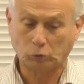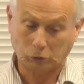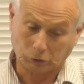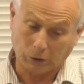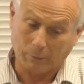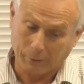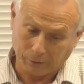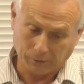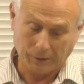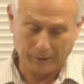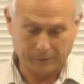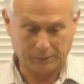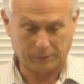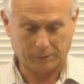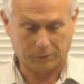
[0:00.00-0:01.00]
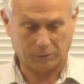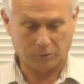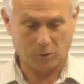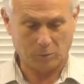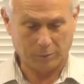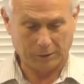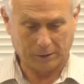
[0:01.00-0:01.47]
to some extent, this is
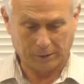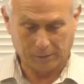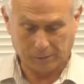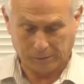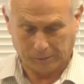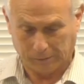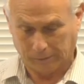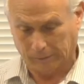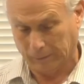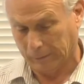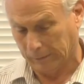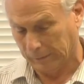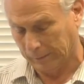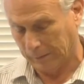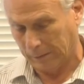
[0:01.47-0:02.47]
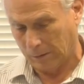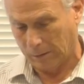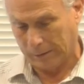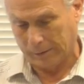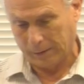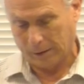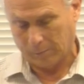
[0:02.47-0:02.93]
true because, you know,
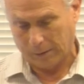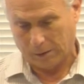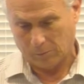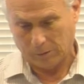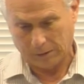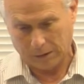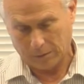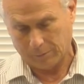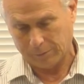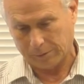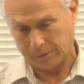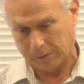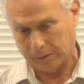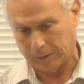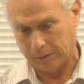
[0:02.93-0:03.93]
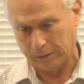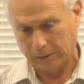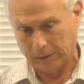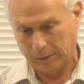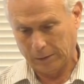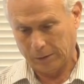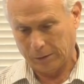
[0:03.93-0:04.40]
I think about when I was uh,
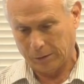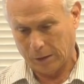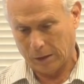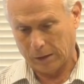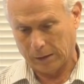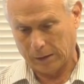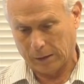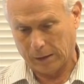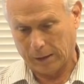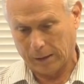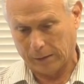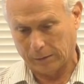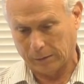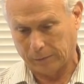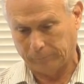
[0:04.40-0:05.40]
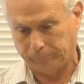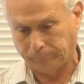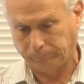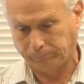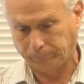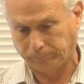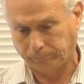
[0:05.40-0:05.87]
young and I had a
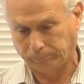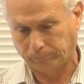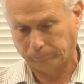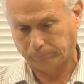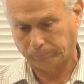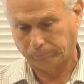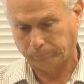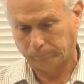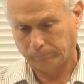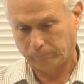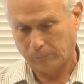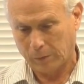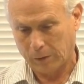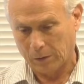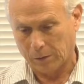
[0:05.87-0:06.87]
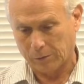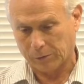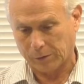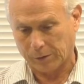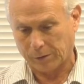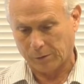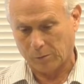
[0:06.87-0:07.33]
little
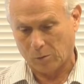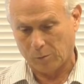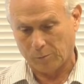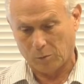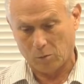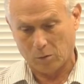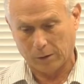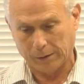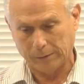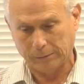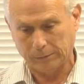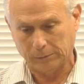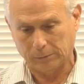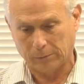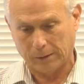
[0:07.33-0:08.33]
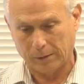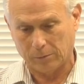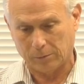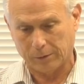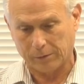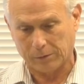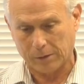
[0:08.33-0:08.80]
six-year-old boy, my
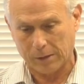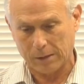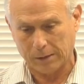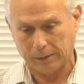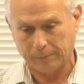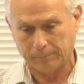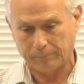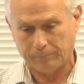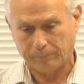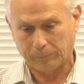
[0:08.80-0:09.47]
only son.